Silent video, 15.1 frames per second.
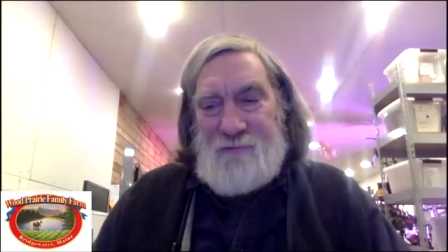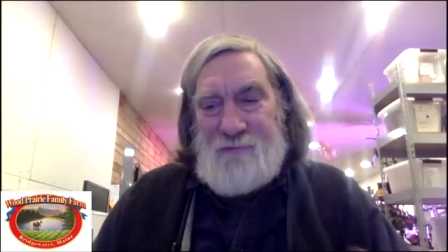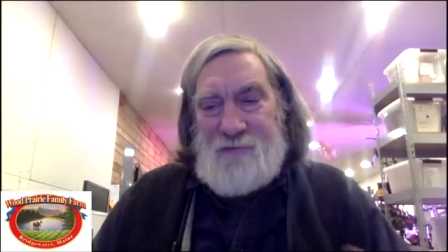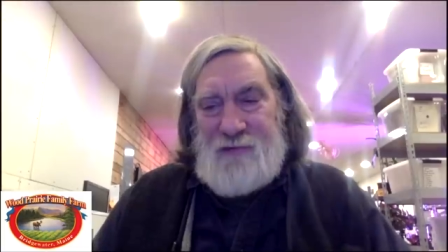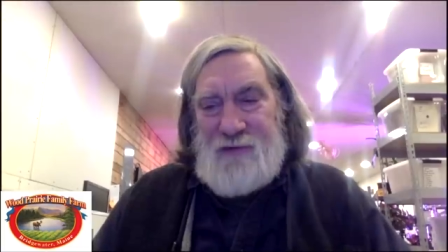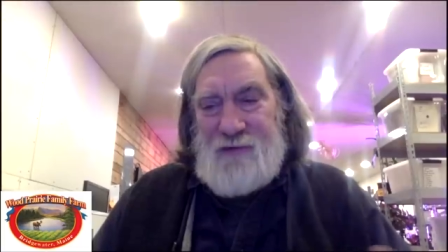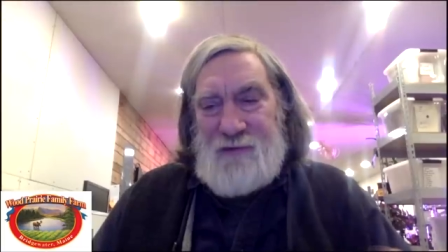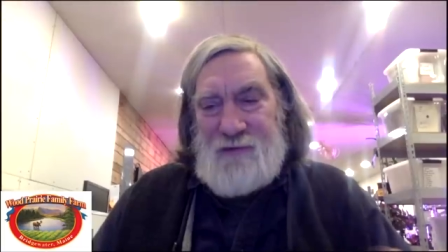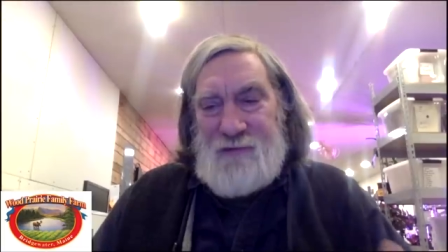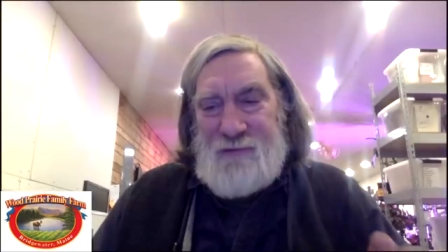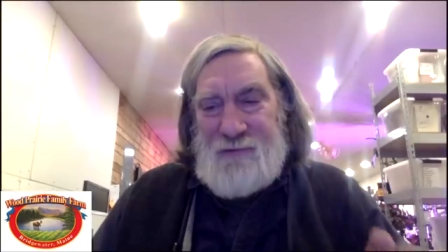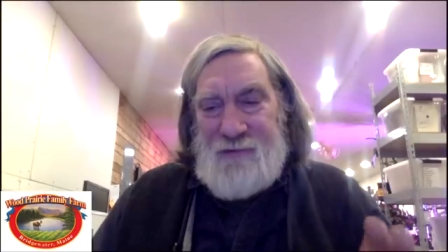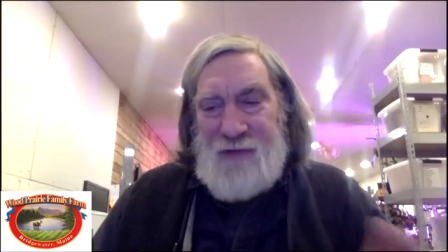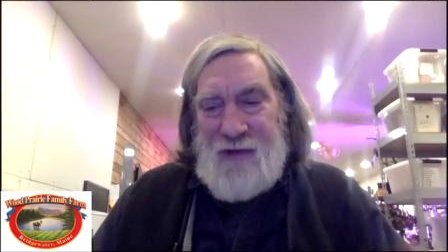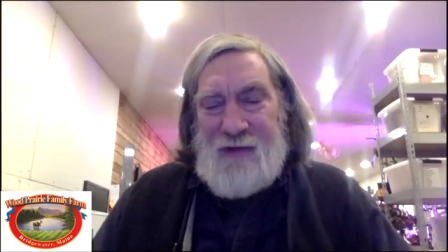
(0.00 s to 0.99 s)
and
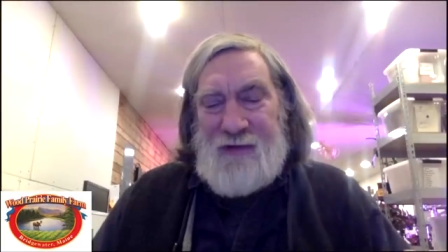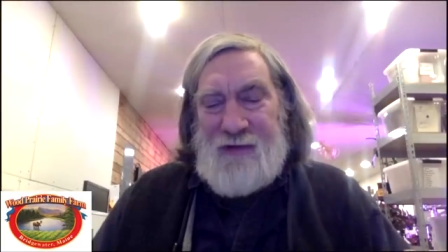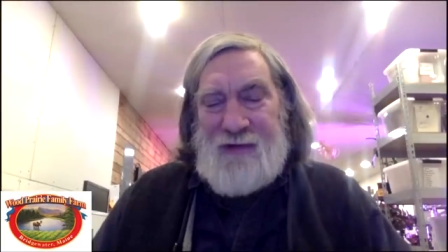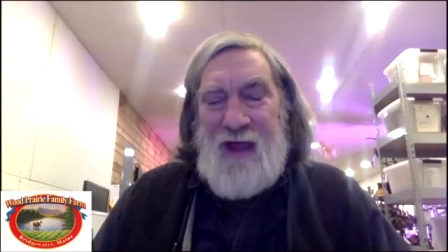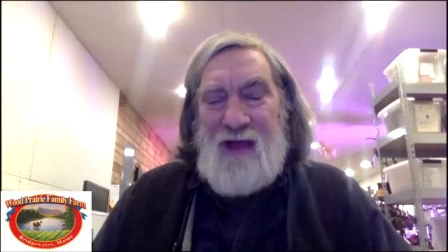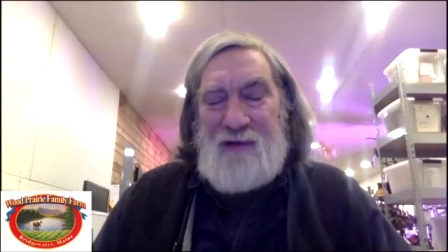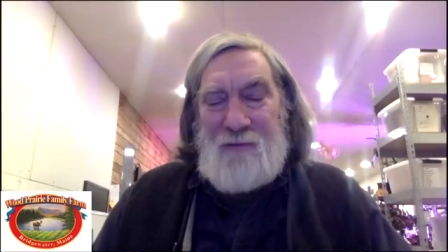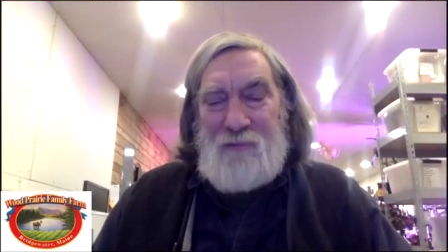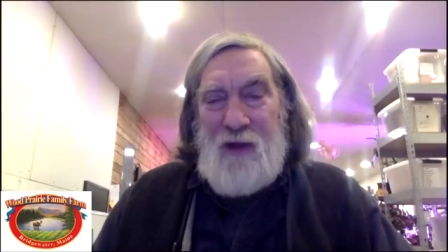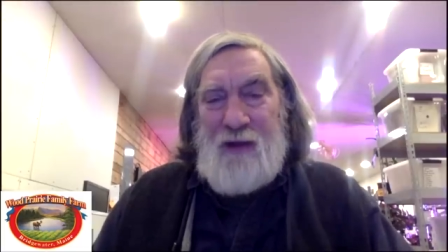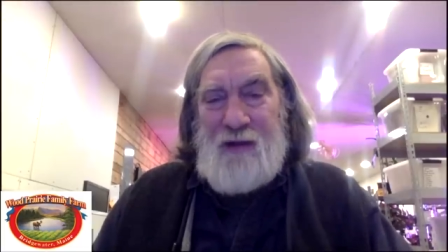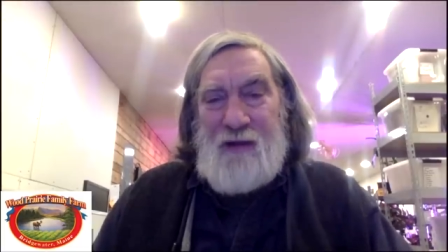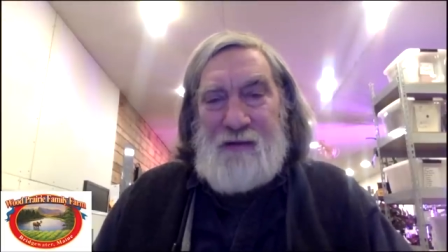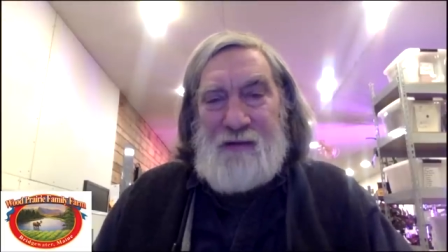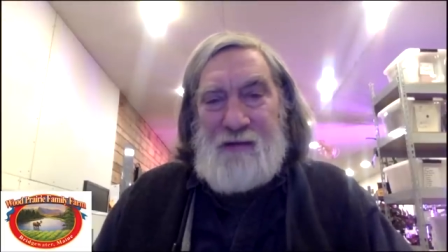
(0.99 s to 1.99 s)
to get it
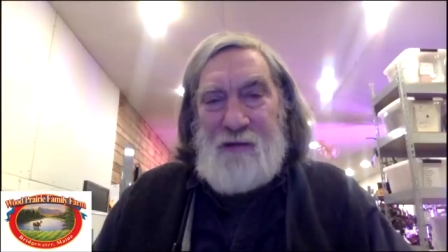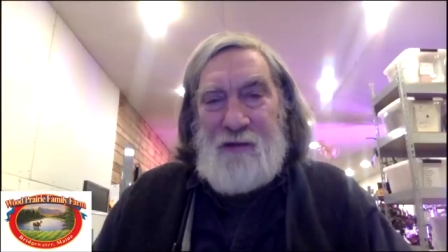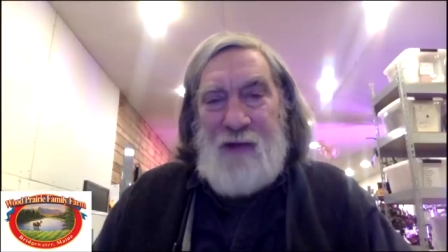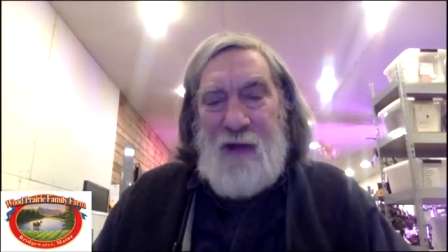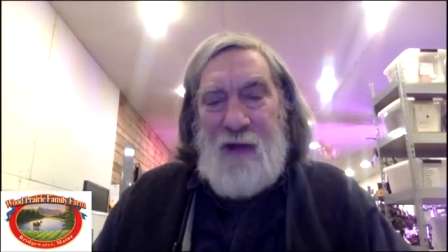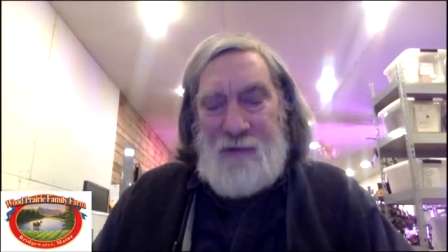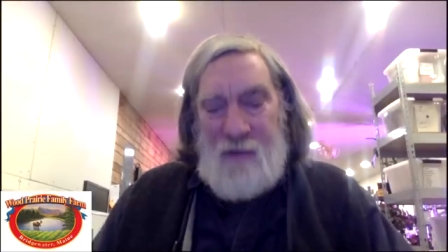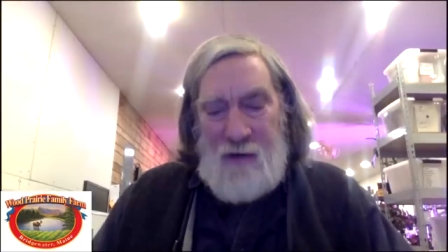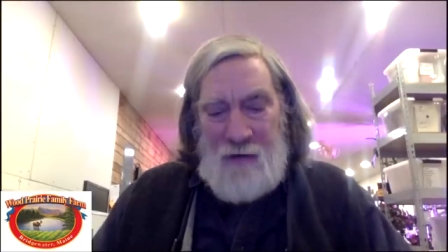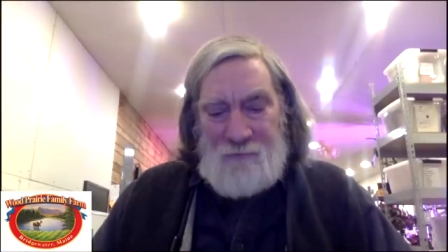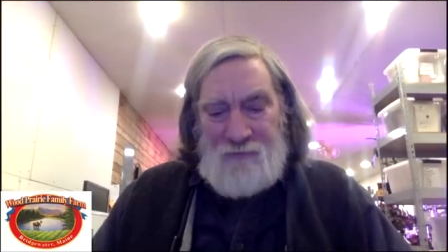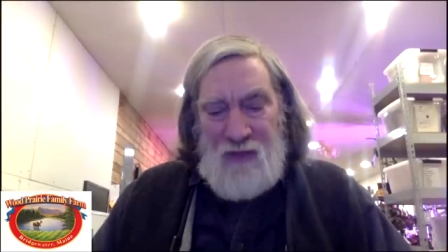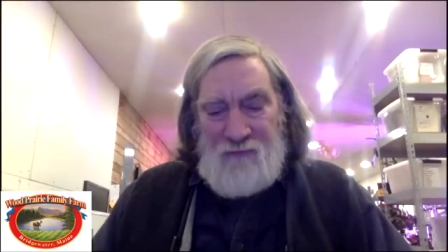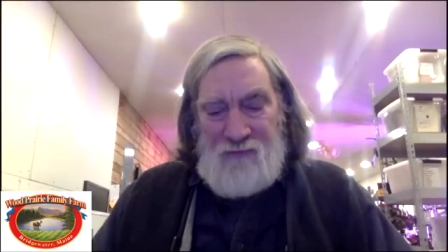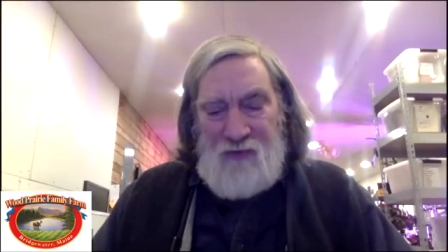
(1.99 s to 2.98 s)
calibrated in your
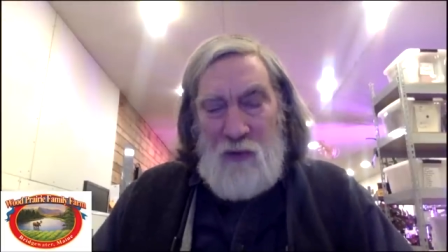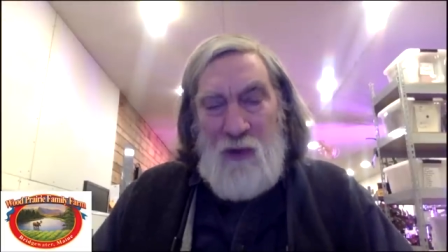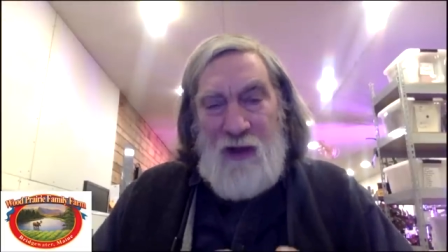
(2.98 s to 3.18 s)
head,